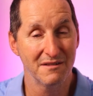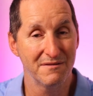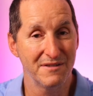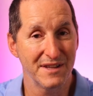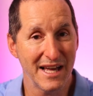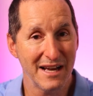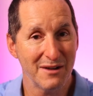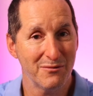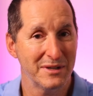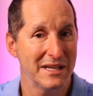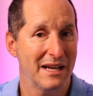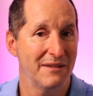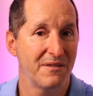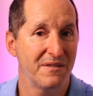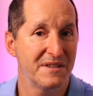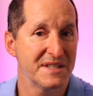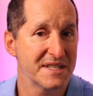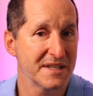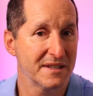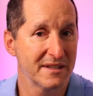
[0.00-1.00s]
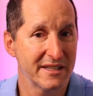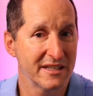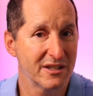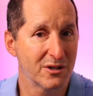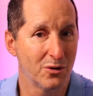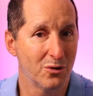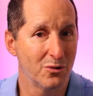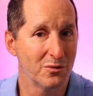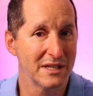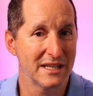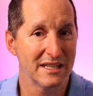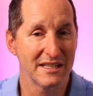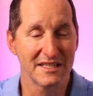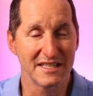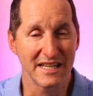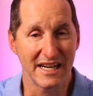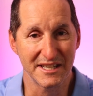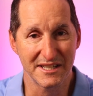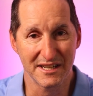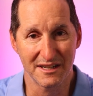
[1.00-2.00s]
For that, we have a facility called
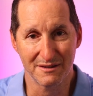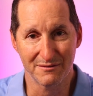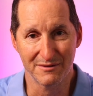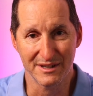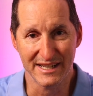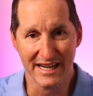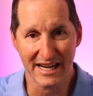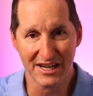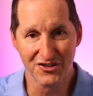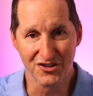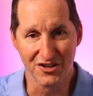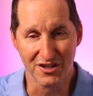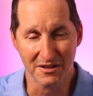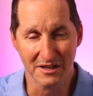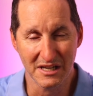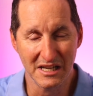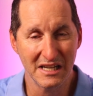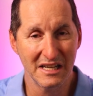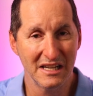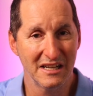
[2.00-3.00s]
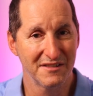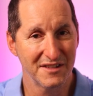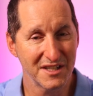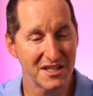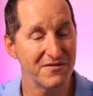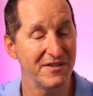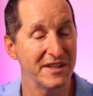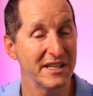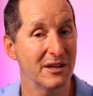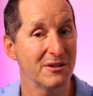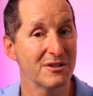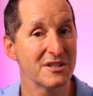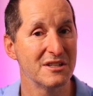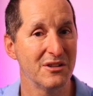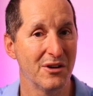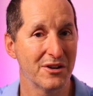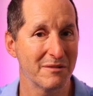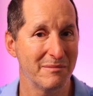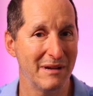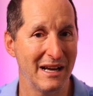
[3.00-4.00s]
Data Redaction. This video is
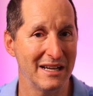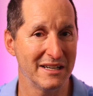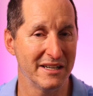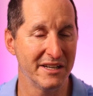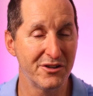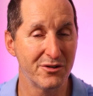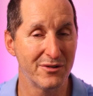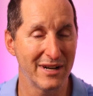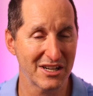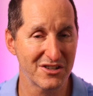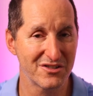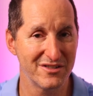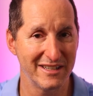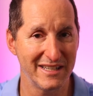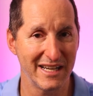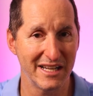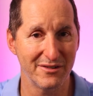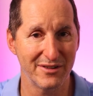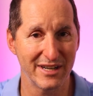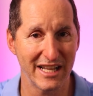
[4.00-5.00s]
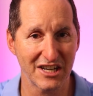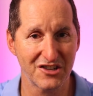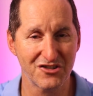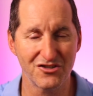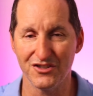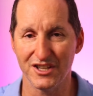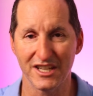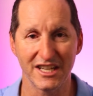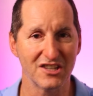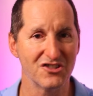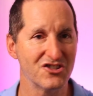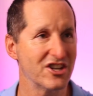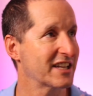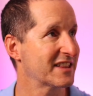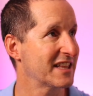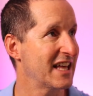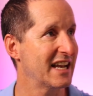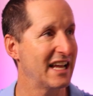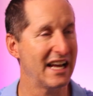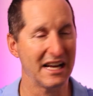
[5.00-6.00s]
not about an introduction to data redaction. You can
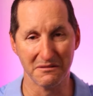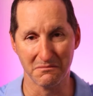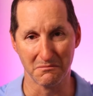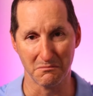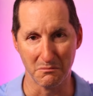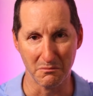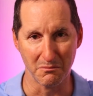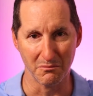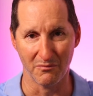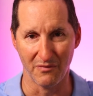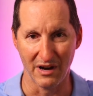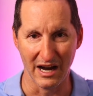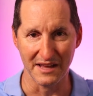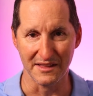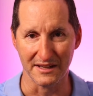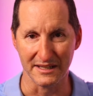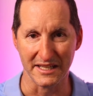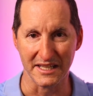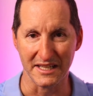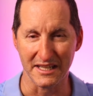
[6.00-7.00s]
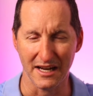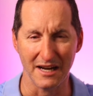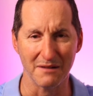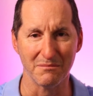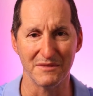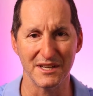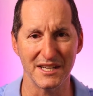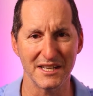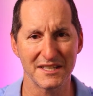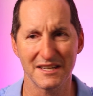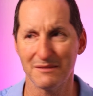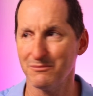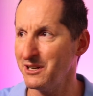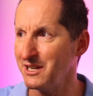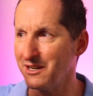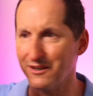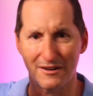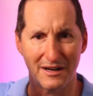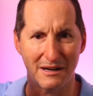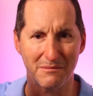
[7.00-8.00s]
check that out via the link up there
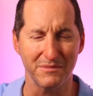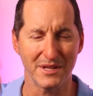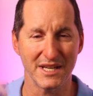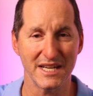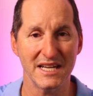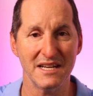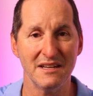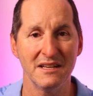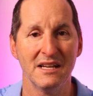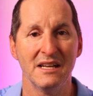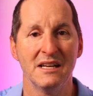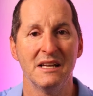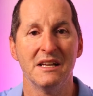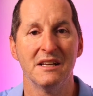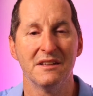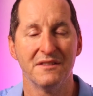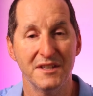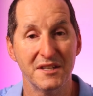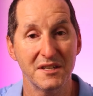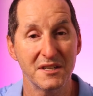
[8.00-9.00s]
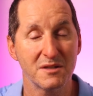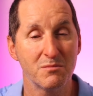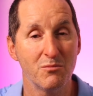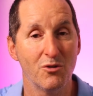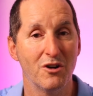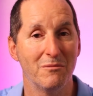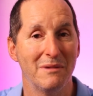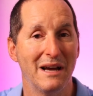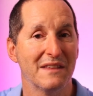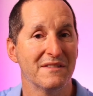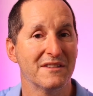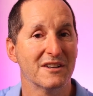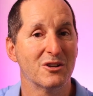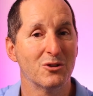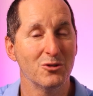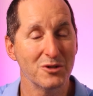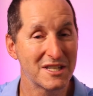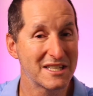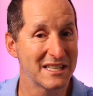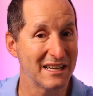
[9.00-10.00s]
somewhere or up there. This is more about the
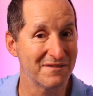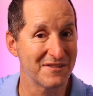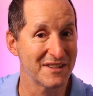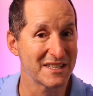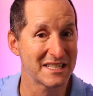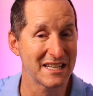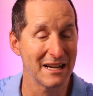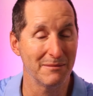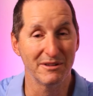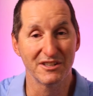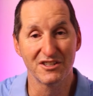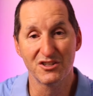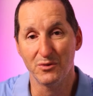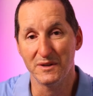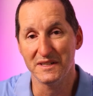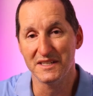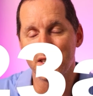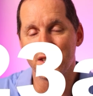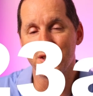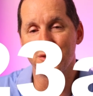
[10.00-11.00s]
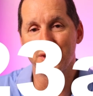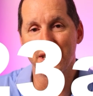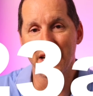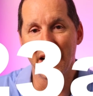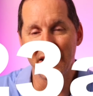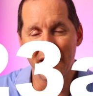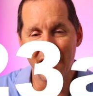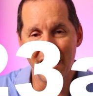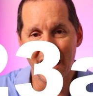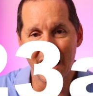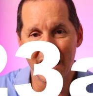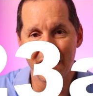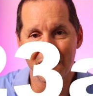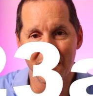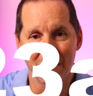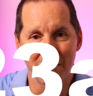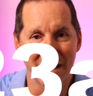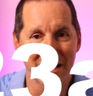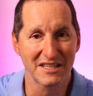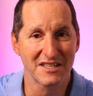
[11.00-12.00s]
good stuff that's come in 23AI
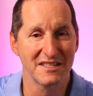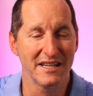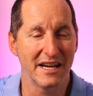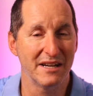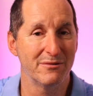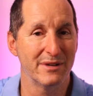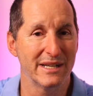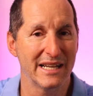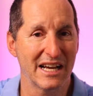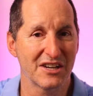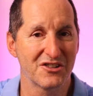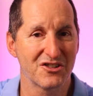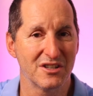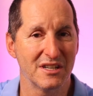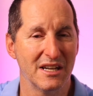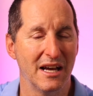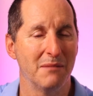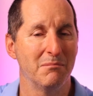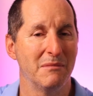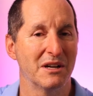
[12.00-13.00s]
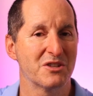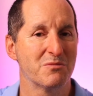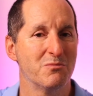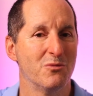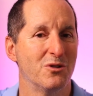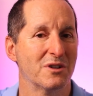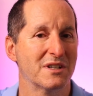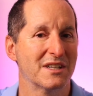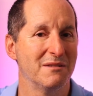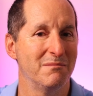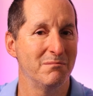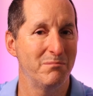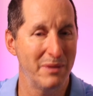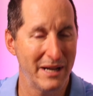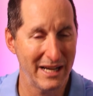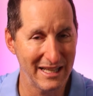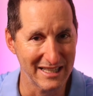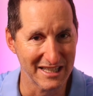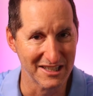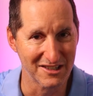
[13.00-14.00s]
that makes data redaction a much more
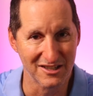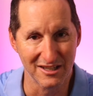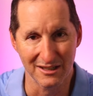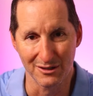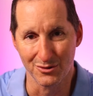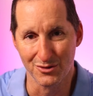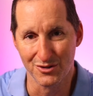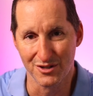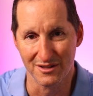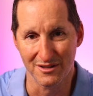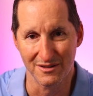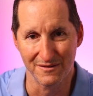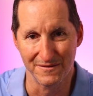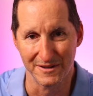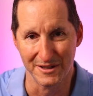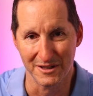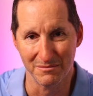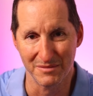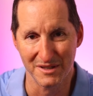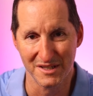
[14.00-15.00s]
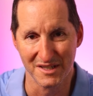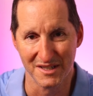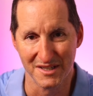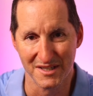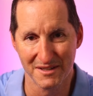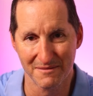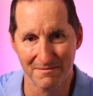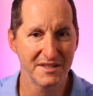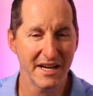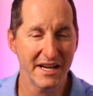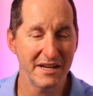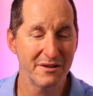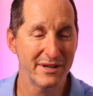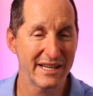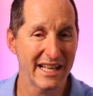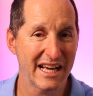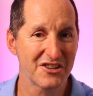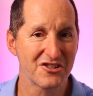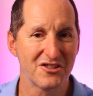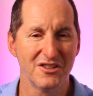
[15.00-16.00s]
compelling solution for your business. Data
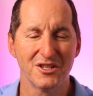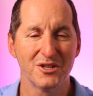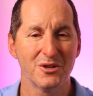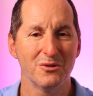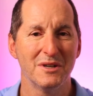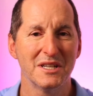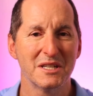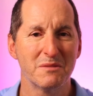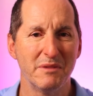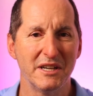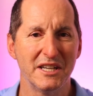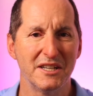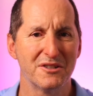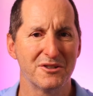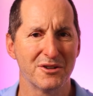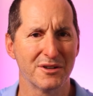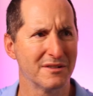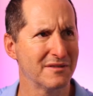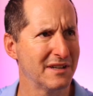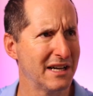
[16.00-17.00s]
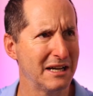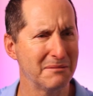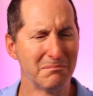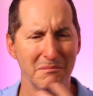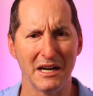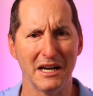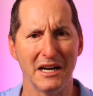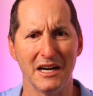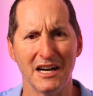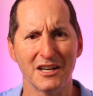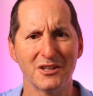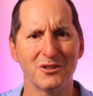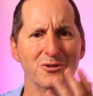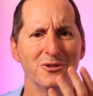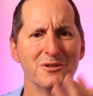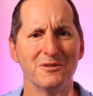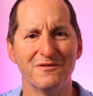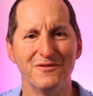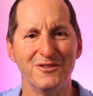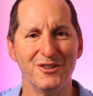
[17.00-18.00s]
redaction has always been sort of a, a
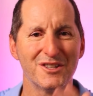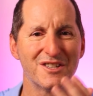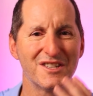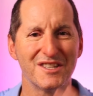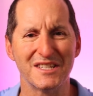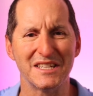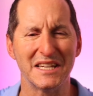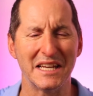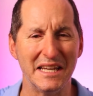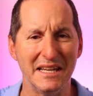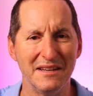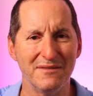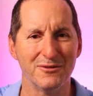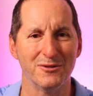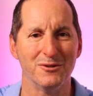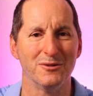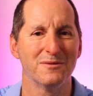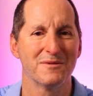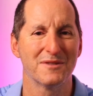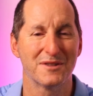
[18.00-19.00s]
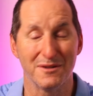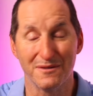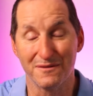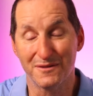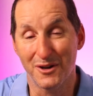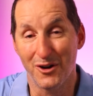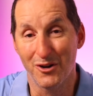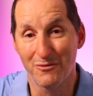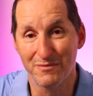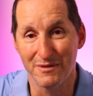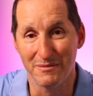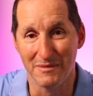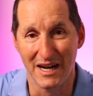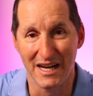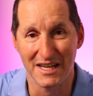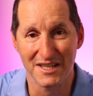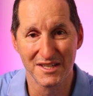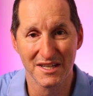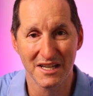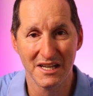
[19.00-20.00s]
good versus evil sort of
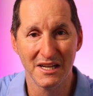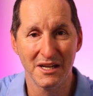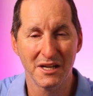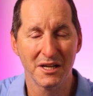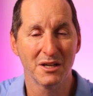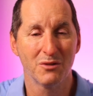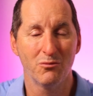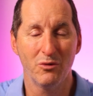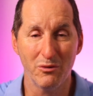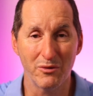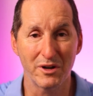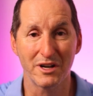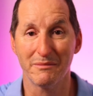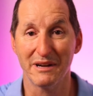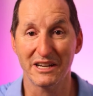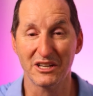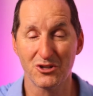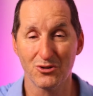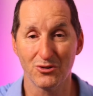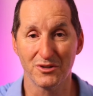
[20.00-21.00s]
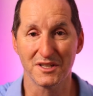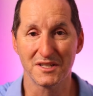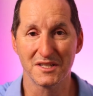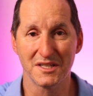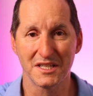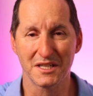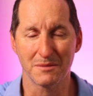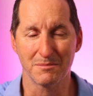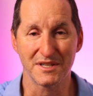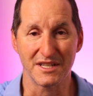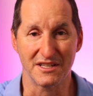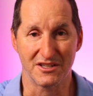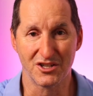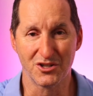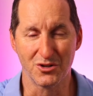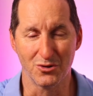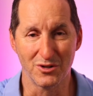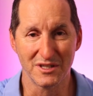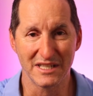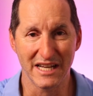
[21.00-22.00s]
compromise. We want to make sure the systems that
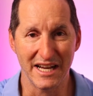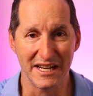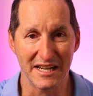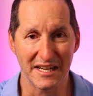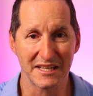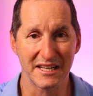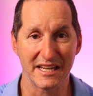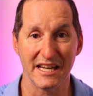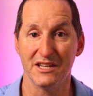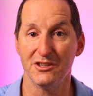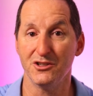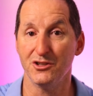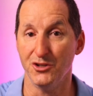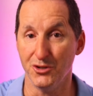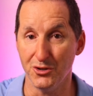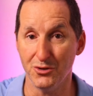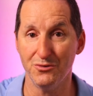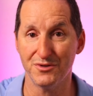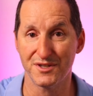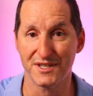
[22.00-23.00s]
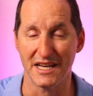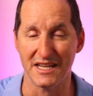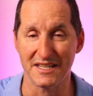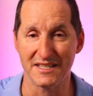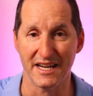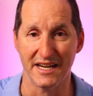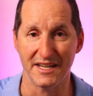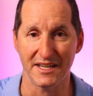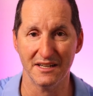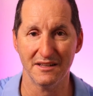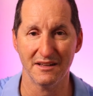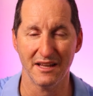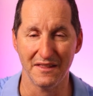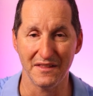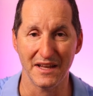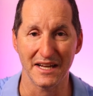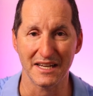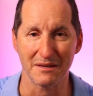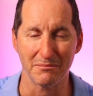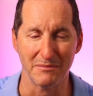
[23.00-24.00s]
store data can use that data
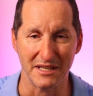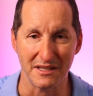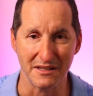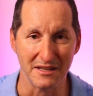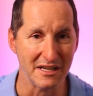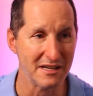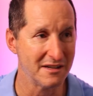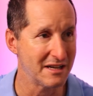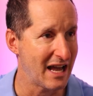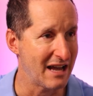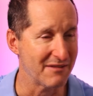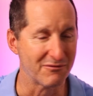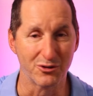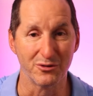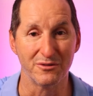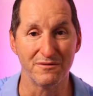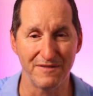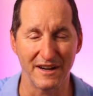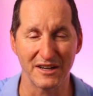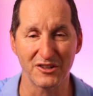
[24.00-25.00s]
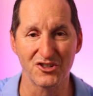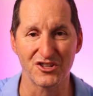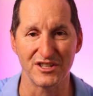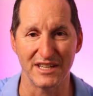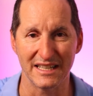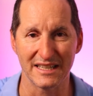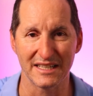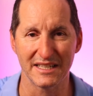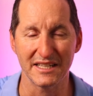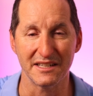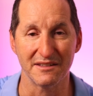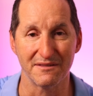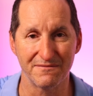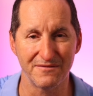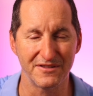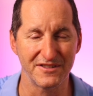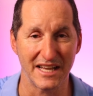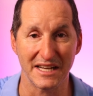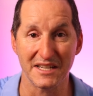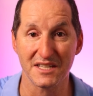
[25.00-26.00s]
and they can be have good functionality and
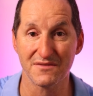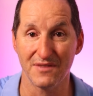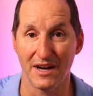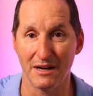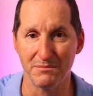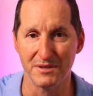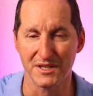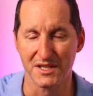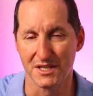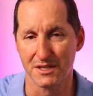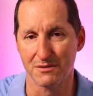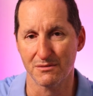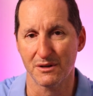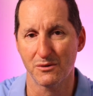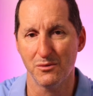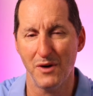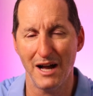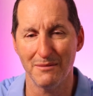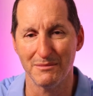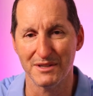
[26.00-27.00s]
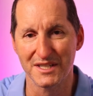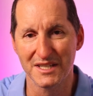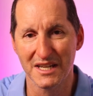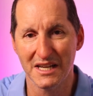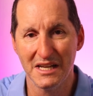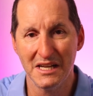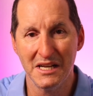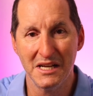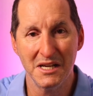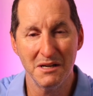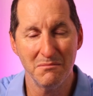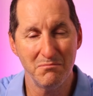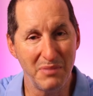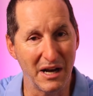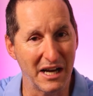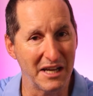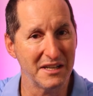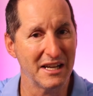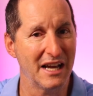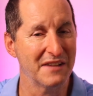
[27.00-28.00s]
satisfy business requirements,
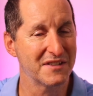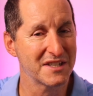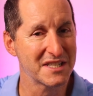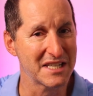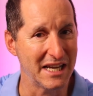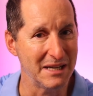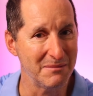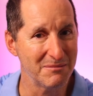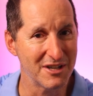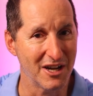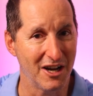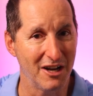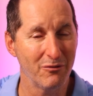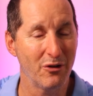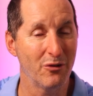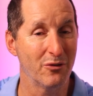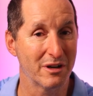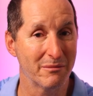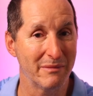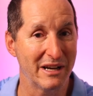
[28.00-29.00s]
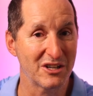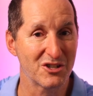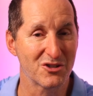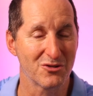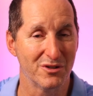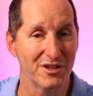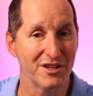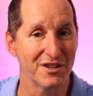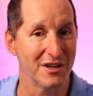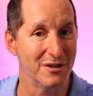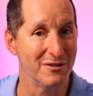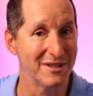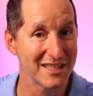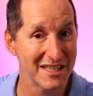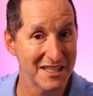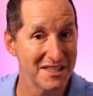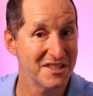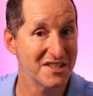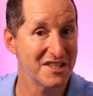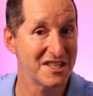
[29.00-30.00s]
but at the same time, we want to make sure that no one
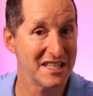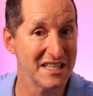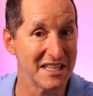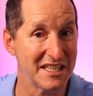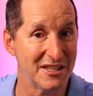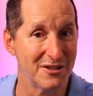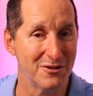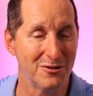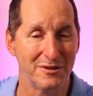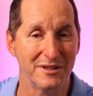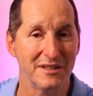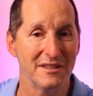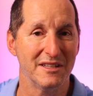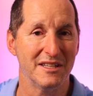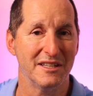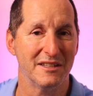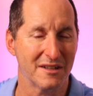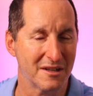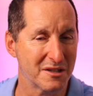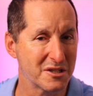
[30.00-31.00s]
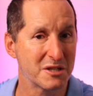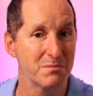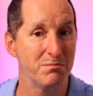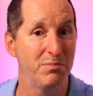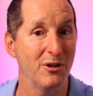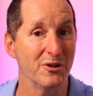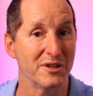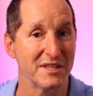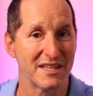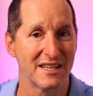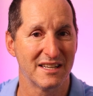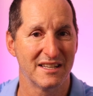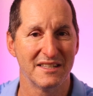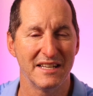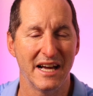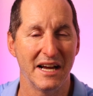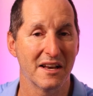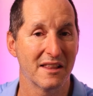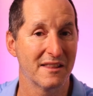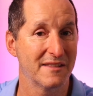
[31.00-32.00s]
can see or exploit
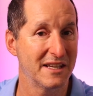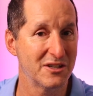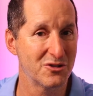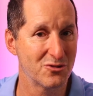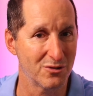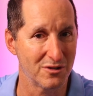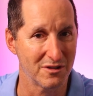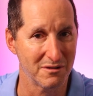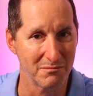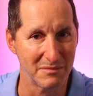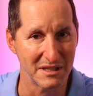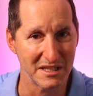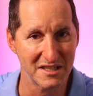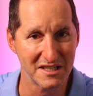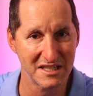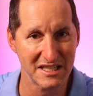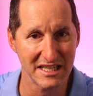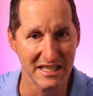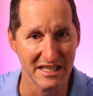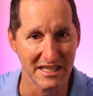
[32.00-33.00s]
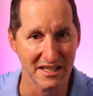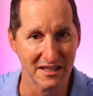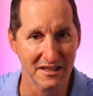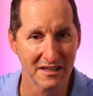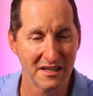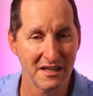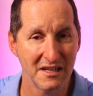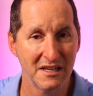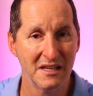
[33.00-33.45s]
data that they shouldn't be seeing.